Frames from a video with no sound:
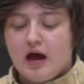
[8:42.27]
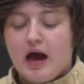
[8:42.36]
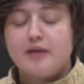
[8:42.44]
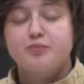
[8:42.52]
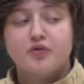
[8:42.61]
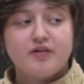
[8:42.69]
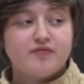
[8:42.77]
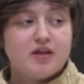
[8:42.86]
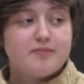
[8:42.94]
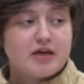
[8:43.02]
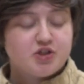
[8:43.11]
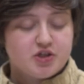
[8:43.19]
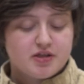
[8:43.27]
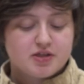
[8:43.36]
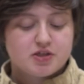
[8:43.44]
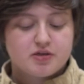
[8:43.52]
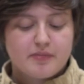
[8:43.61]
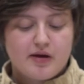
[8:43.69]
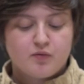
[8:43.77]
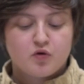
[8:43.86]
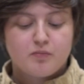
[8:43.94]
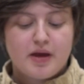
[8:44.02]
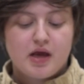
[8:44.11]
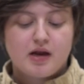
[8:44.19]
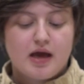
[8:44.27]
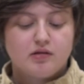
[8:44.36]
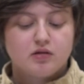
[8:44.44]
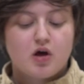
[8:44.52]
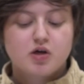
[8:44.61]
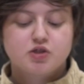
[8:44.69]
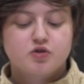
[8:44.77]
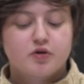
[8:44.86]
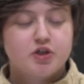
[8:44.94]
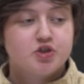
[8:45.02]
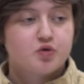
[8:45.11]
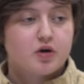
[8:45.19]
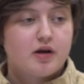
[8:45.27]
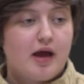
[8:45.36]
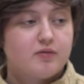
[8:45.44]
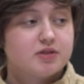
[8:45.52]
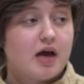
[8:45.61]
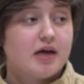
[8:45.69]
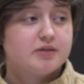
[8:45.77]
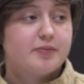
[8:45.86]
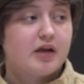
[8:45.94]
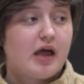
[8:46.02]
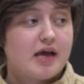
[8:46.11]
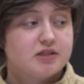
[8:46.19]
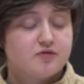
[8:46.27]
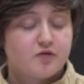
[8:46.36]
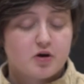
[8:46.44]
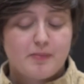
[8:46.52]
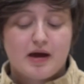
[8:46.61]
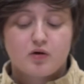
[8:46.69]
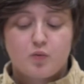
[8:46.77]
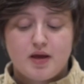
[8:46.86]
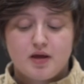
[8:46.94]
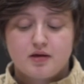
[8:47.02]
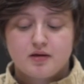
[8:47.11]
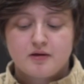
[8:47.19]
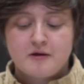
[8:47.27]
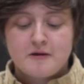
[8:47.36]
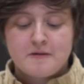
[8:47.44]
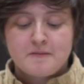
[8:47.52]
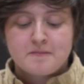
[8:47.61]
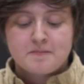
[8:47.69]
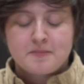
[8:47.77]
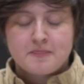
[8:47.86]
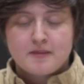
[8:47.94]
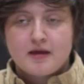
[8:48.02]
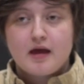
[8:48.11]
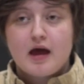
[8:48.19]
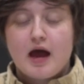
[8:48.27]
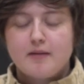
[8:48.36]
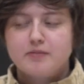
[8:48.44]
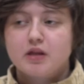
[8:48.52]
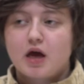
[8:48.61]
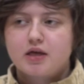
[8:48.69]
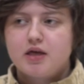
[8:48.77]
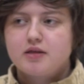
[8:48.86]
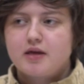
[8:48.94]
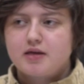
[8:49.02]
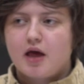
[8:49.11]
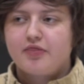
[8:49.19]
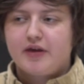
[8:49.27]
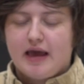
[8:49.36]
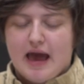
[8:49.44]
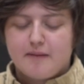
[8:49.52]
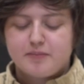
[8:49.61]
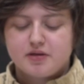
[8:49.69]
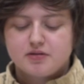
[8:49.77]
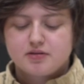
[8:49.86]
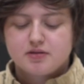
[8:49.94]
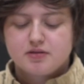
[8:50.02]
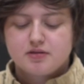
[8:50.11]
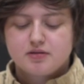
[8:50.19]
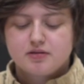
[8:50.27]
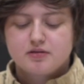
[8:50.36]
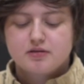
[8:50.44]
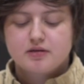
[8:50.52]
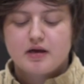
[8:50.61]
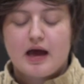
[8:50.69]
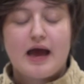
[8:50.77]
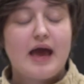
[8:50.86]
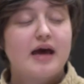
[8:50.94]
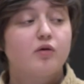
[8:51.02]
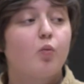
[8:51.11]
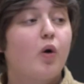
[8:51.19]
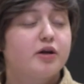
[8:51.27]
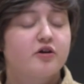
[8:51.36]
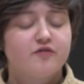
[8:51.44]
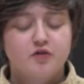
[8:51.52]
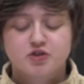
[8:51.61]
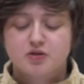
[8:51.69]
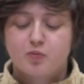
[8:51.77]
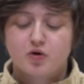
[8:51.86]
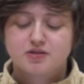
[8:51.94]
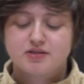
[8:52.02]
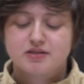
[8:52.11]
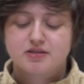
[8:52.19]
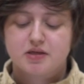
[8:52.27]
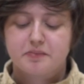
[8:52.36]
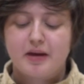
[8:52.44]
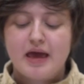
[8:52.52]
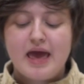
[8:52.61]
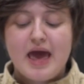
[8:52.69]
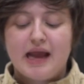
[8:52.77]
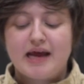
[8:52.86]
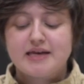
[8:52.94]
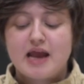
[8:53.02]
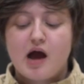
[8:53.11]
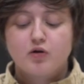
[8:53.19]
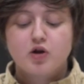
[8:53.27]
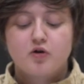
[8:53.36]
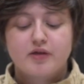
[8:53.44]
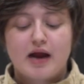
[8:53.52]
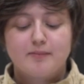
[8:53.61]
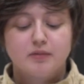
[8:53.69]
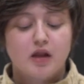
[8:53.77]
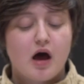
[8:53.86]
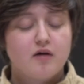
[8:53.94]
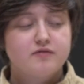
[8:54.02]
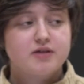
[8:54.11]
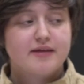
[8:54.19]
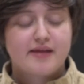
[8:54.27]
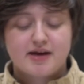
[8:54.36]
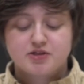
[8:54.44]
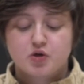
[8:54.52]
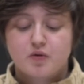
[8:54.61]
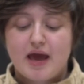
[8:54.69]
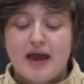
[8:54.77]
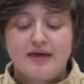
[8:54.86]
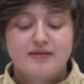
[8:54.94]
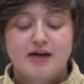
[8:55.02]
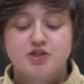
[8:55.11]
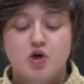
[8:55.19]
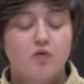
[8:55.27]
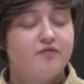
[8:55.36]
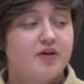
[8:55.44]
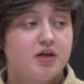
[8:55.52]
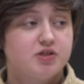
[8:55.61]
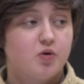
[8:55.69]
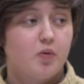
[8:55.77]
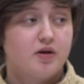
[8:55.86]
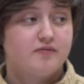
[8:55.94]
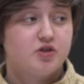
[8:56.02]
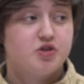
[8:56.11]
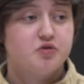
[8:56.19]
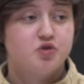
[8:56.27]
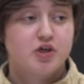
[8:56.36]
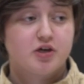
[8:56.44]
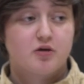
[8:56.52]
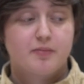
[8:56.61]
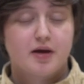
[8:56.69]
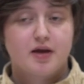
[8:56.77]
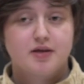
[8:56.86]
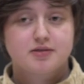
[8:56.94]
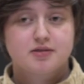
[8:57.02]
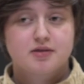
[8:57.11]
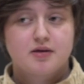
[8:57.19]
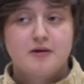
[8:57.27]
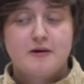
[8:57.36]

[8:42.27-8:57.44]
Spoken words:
I briefly mentioned this to my roommate, and long story short, I was hospitalized for about a week. I'm lucky that nothing happened. I had a wonderful support system, and I now know that I'm loved and that it's okay that I don't fit into one of the two gender buckets.